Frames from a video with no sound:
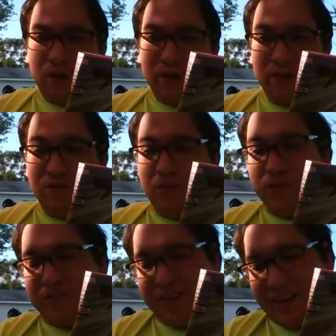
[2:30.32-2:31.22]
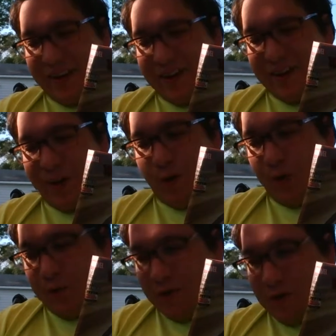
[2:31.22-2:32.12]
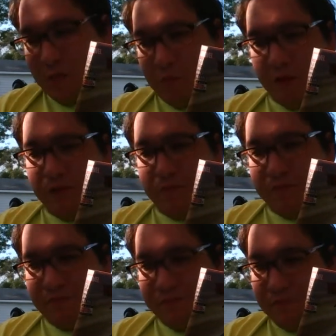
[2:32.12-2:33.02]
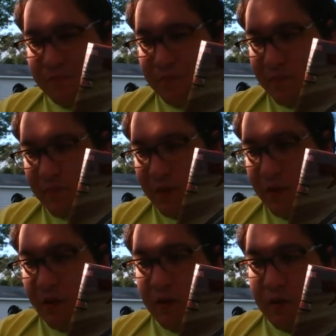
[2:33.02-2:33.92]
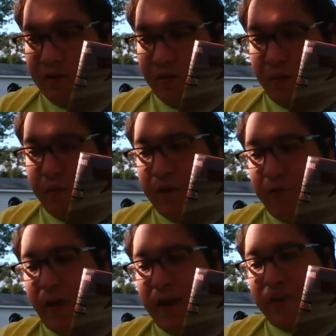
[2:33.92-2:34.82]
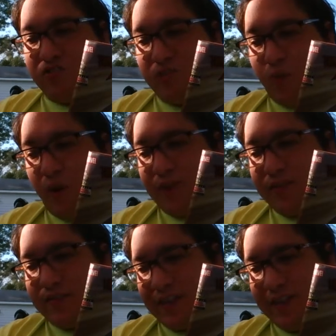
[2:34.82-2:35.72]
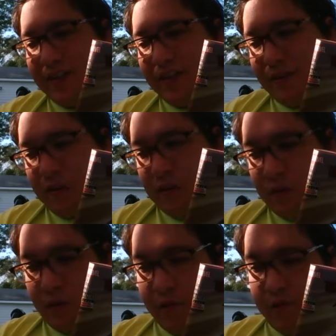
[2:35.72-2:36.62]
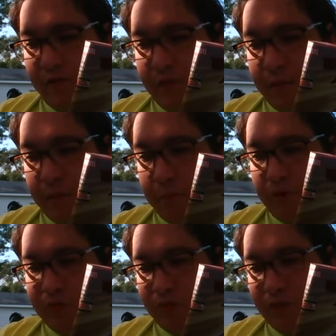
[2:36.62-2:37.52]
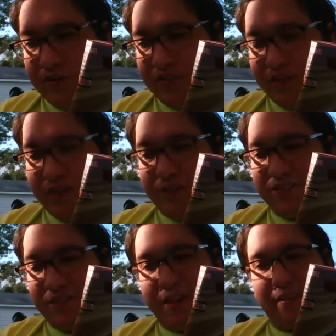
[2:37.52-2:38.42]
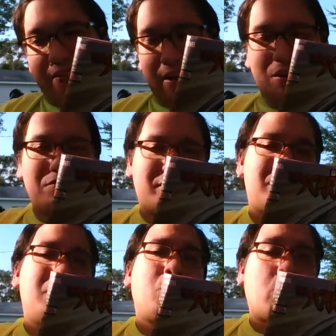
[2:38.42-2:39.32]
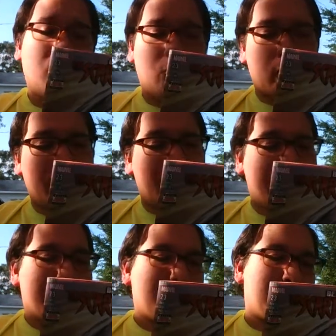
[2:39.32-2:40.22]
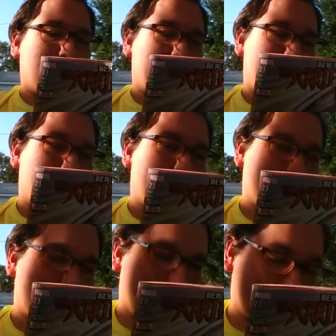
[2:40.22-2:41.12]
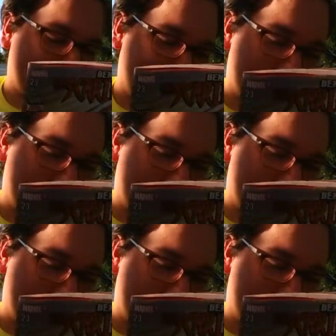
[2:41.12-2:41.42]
Confusing, I know, but some people actually want to see books reach things like 1,000. We're a rarity, but we do exist.